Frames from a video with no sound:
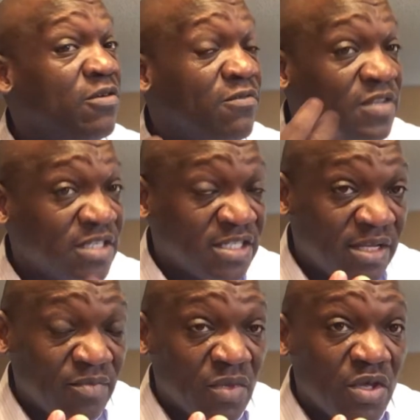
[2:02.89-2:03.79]
go visit
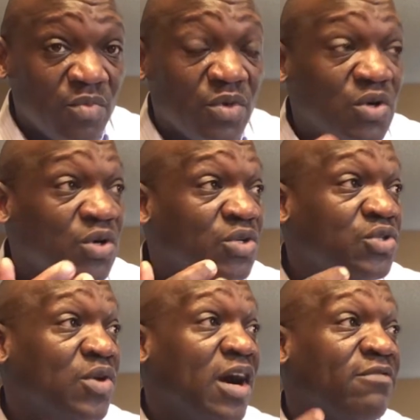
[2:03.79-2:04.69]
them
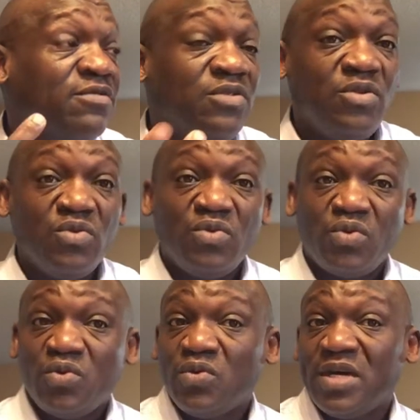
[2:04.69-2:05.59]
because you have to,
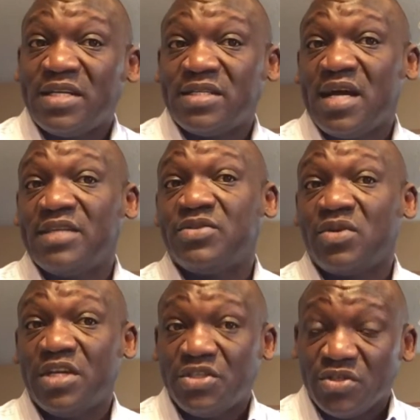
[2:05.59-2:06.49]
to do that
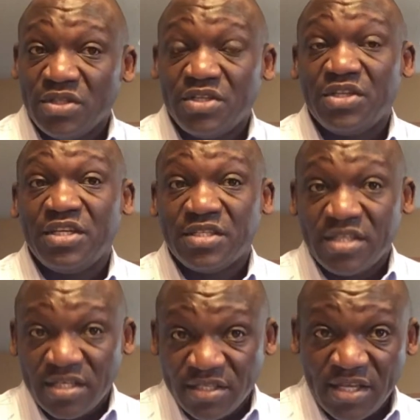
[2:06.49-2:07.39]
isolation the
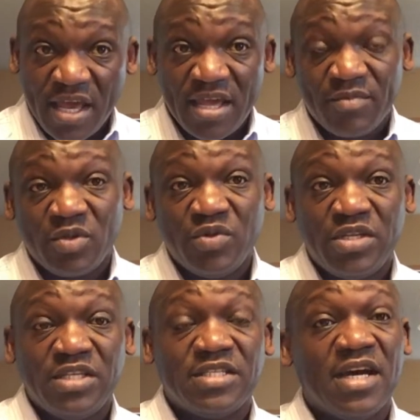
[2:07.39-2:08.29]
distance staying
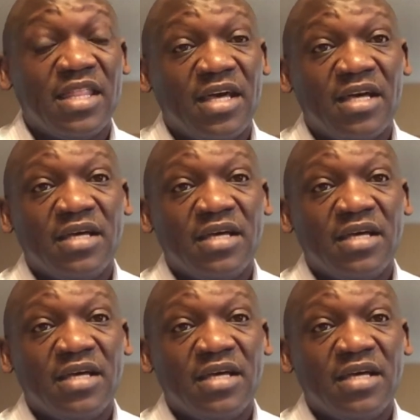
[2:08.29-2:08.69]
between each other